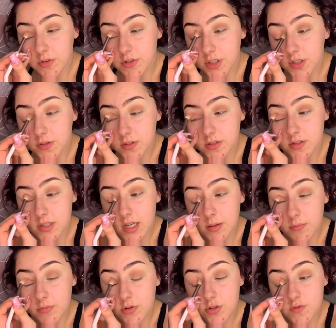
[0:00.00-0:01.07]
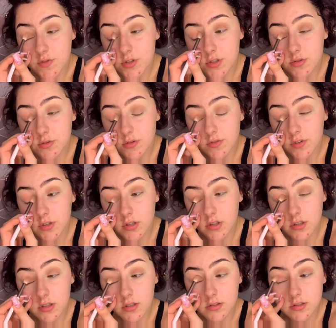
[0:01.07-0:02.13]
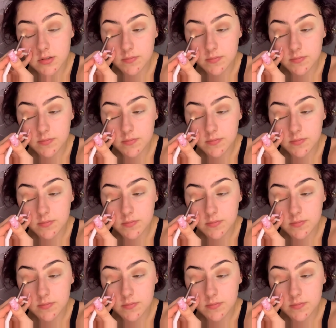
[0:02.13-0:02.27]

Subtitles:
to use the same brush for two different colours.